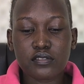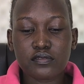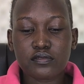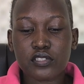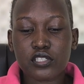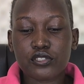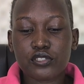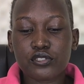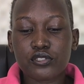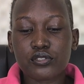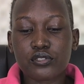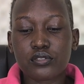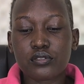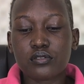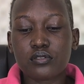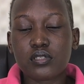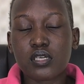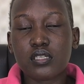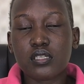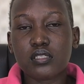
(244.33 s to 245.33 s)

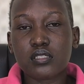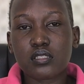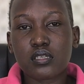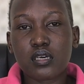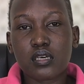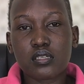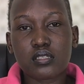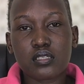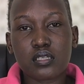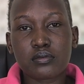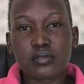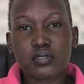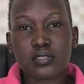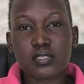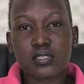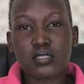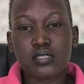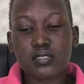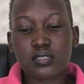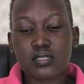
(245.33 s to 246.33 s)
infection, any
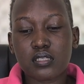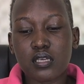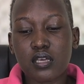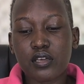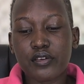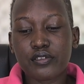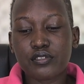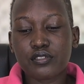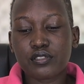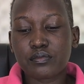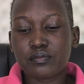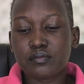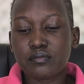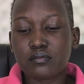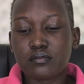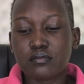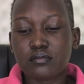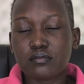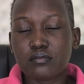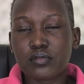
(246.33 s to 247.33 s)
substance, age,
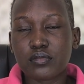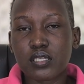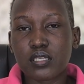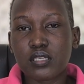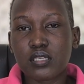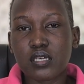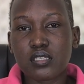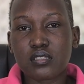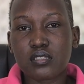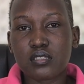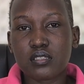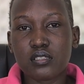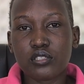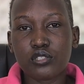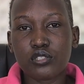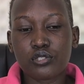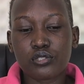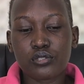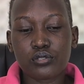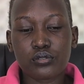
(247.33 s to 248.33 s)
pregnancy
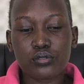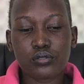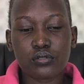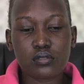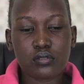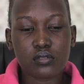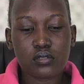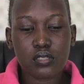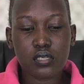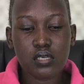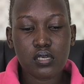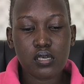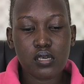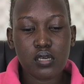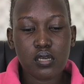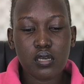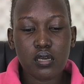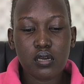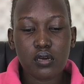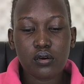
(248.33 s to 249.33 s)
issues.
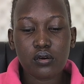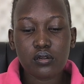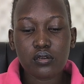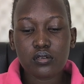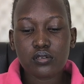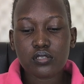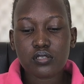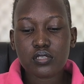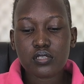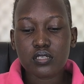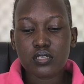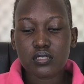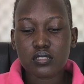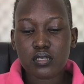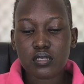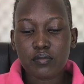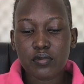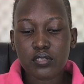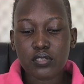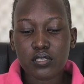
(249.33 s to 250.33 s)
All those things
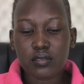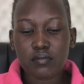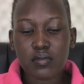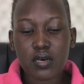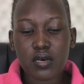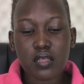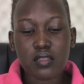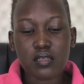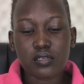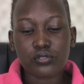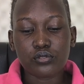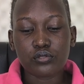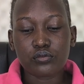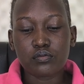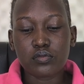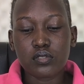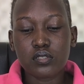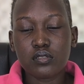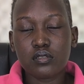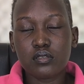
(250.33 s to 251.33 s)
about the mother should
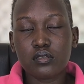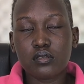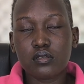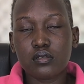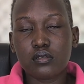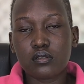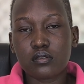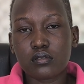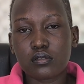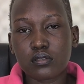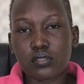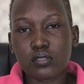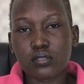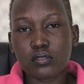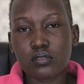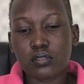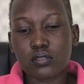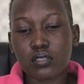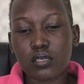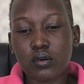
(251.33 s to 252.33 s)
be
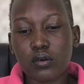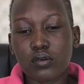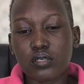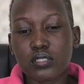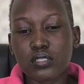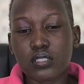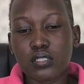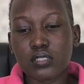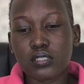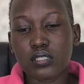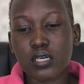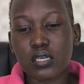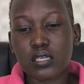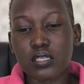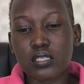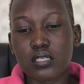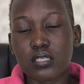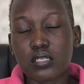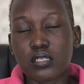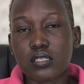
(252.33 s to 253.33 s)
recorded
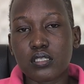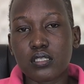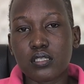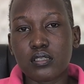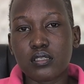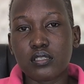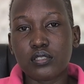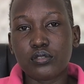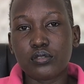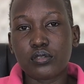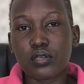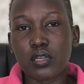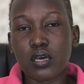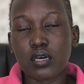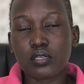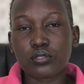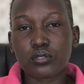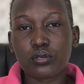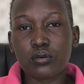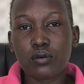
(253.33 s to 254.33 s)
in the
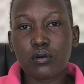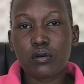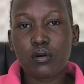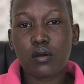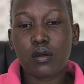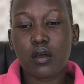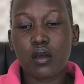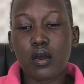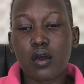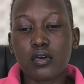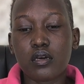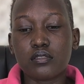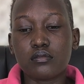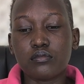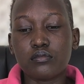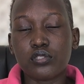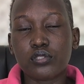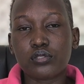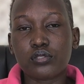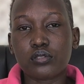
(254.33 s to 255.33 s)
neonatal
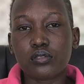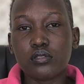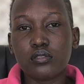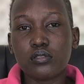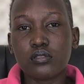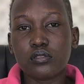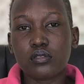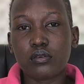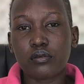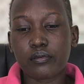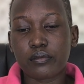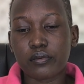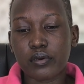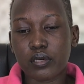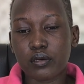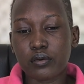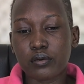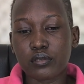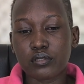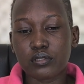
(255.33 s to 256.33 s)
admission
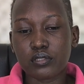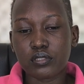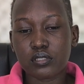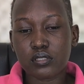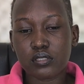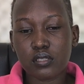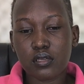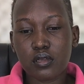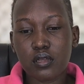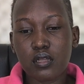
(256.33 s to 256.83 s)
records.